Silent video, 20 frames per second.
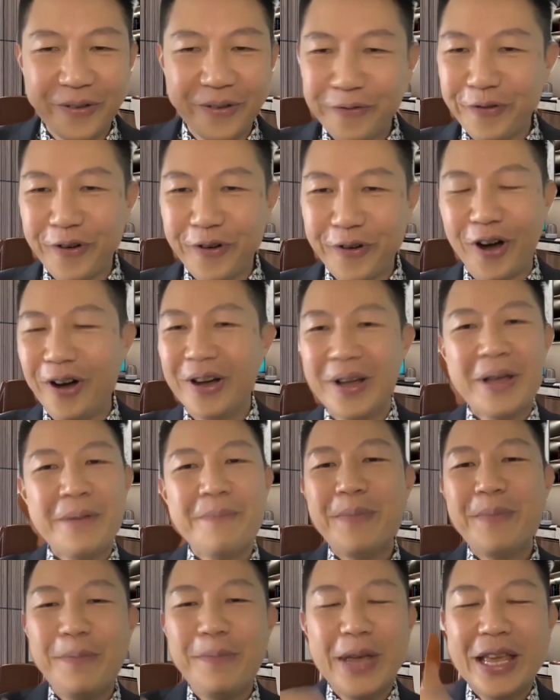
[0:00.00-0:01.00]
for
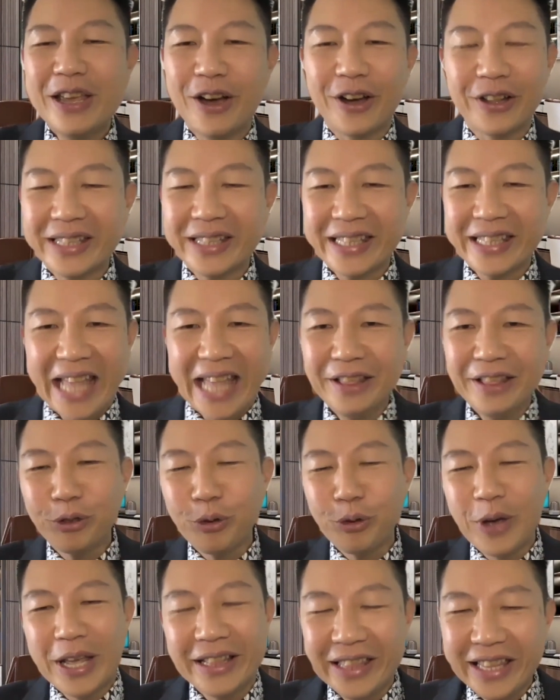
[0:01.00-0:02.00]
maybe your 10,
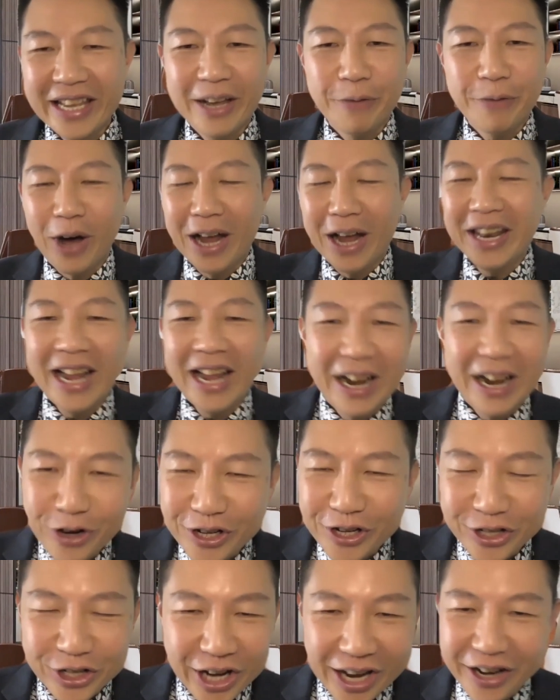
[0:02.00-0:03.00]
20,
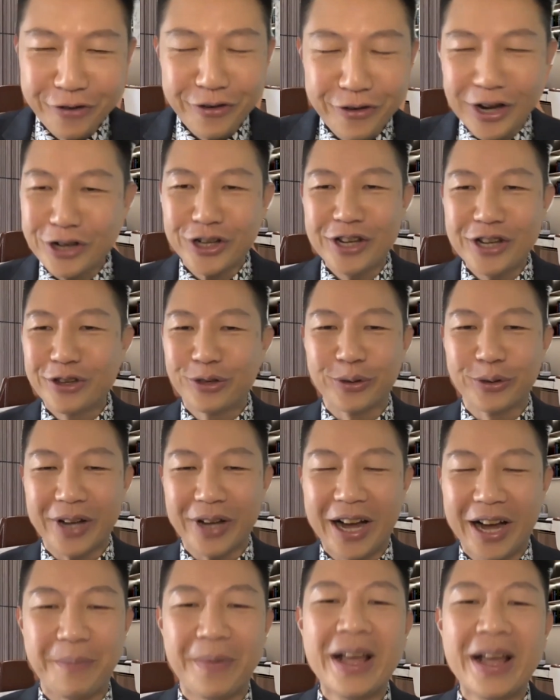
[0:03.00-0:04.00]
100 generations to
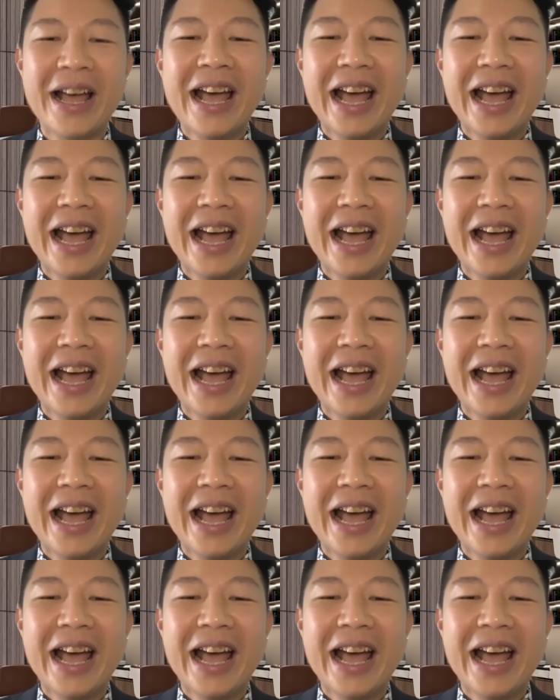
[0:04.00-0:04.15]
come.